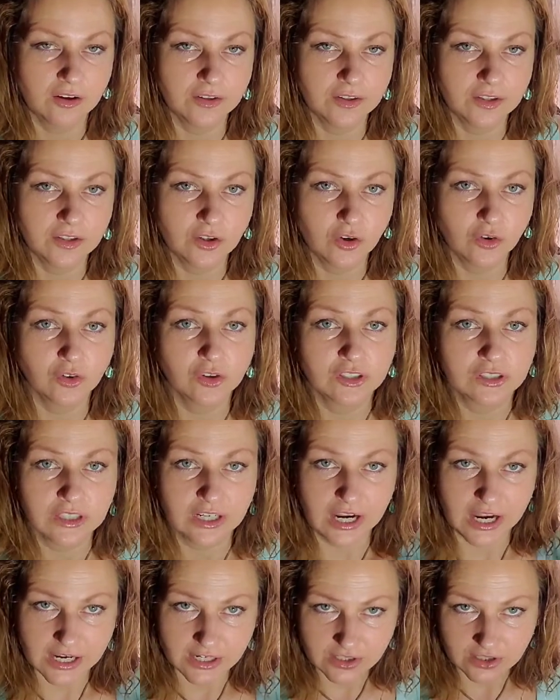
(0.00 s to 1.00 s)
your
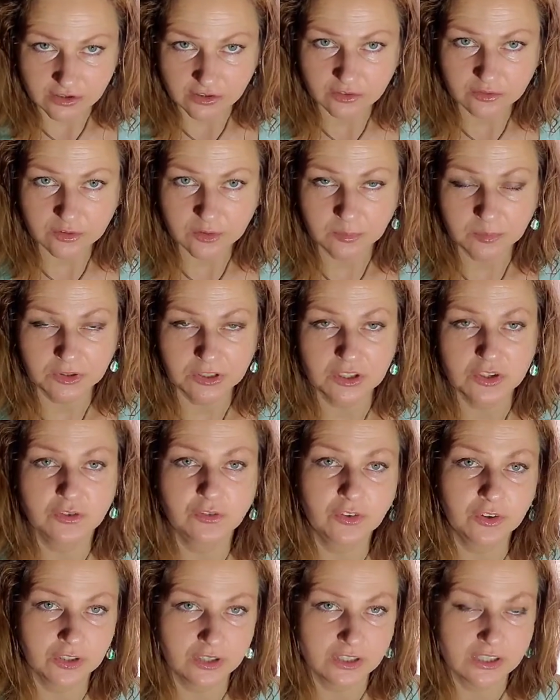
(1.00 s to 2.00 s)
creation of the bridge
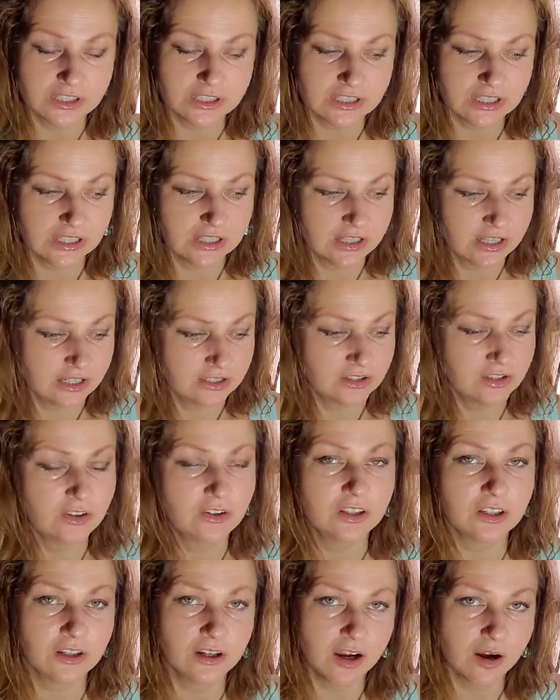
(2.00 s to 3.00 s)
first, and then you
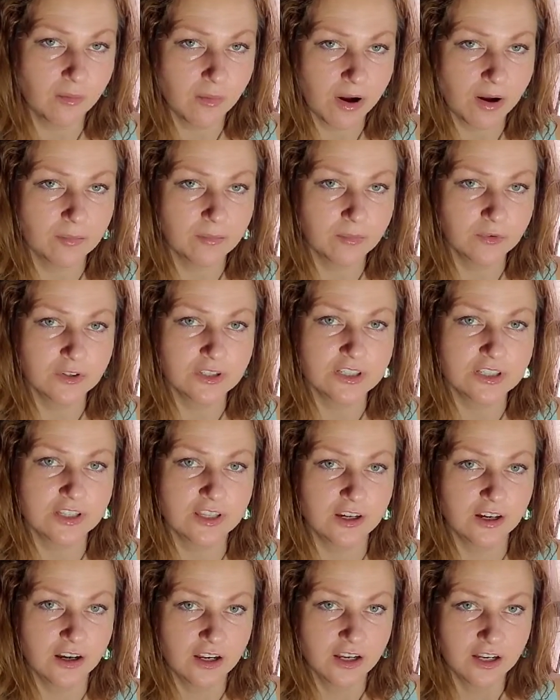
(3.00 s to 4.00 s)
can come up with
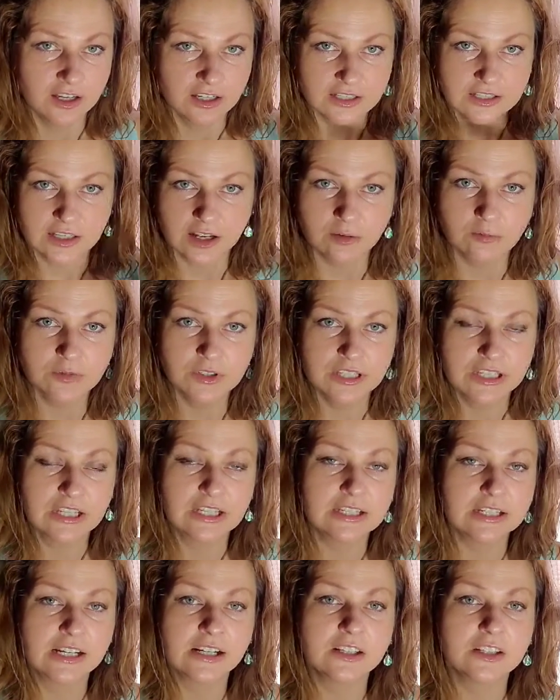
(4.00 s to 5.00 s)
some
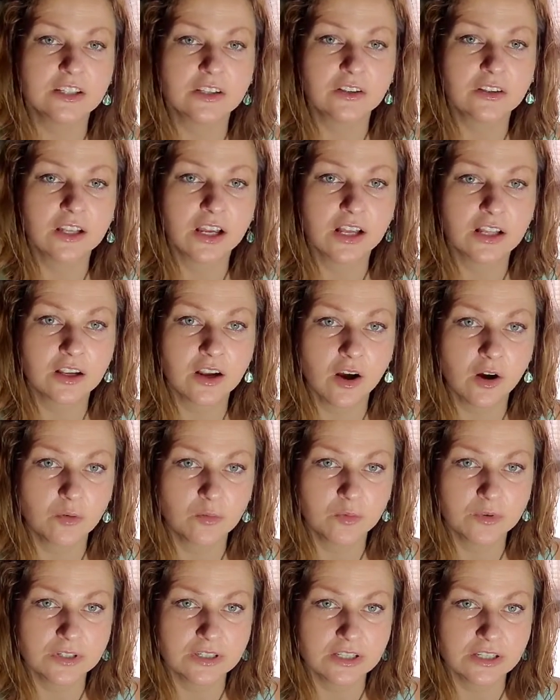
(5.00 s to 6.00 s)
details on that
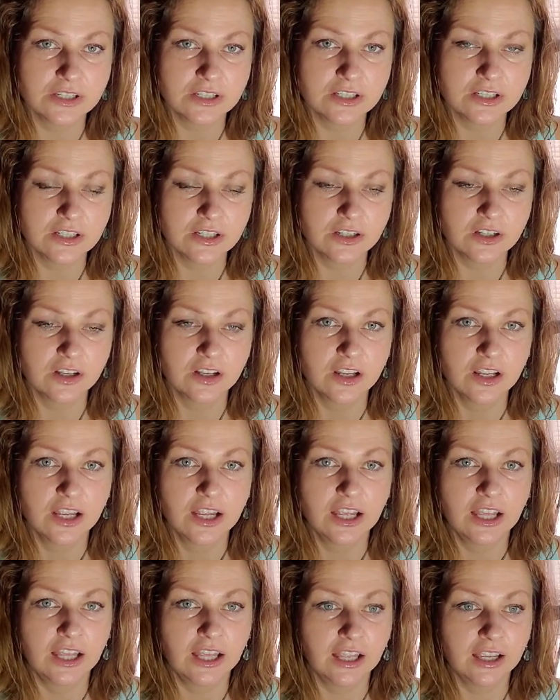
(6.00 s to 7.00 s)
composition,
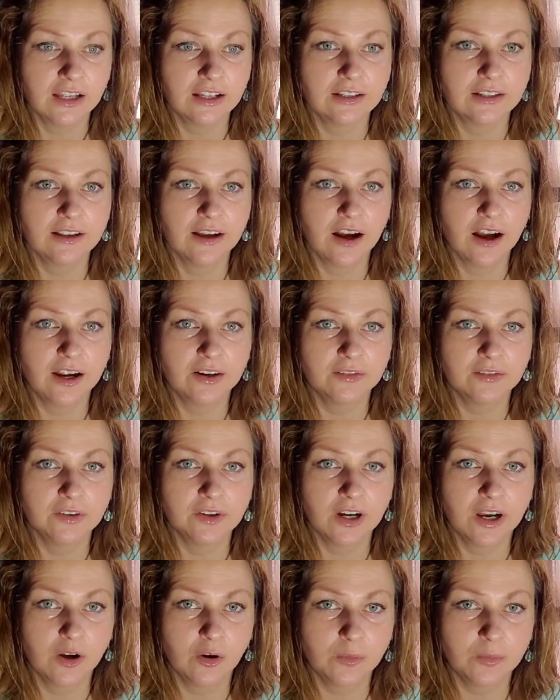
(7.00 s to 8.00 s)
and I will
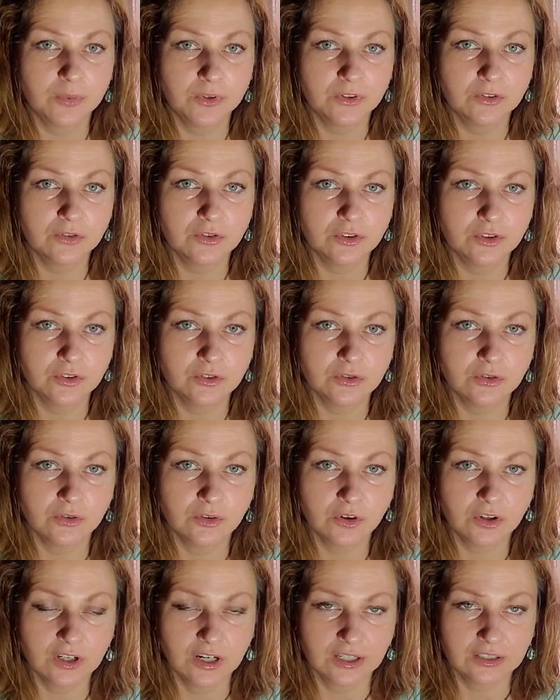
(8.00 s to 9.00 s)
help you
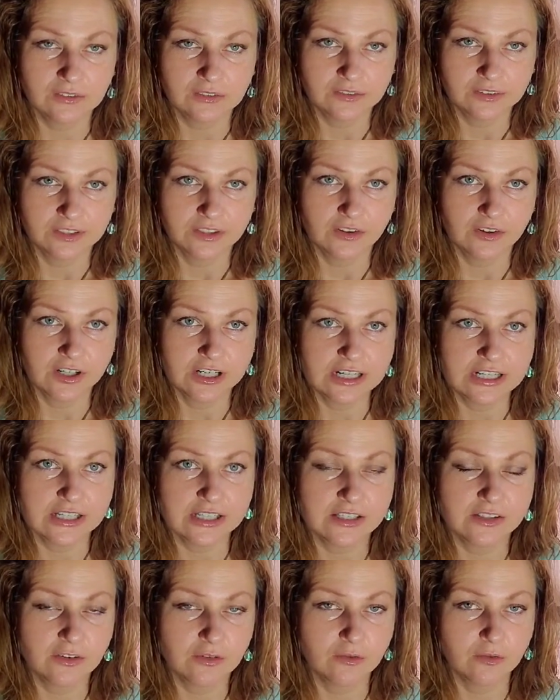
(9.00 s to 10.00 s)
to kind of
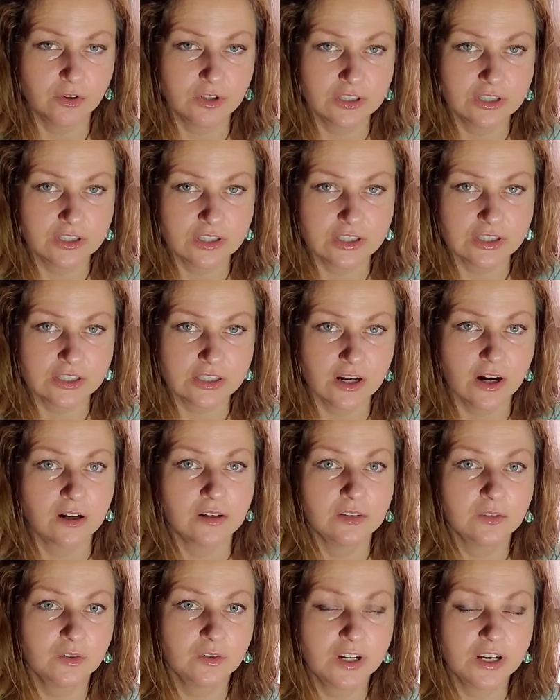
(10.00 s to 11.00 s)
realize what to
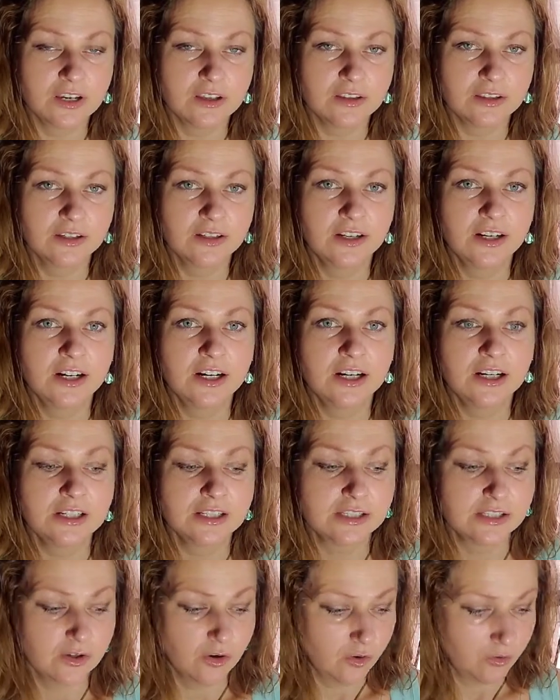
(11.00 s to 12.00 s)
start with.
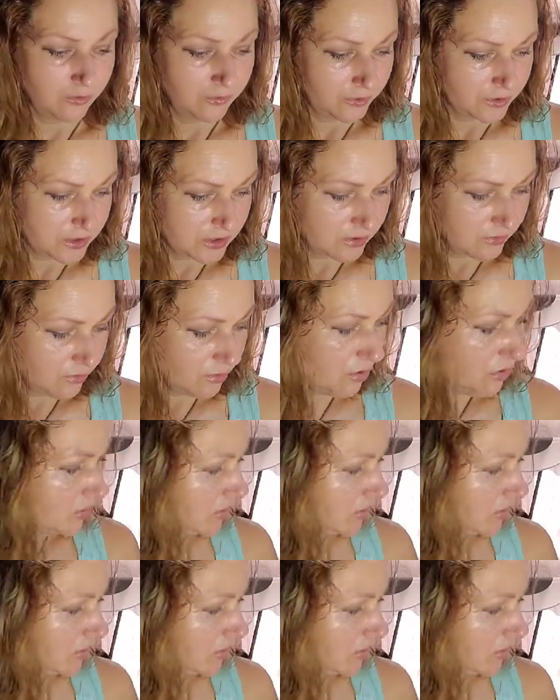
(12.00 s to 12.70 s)
So first of all,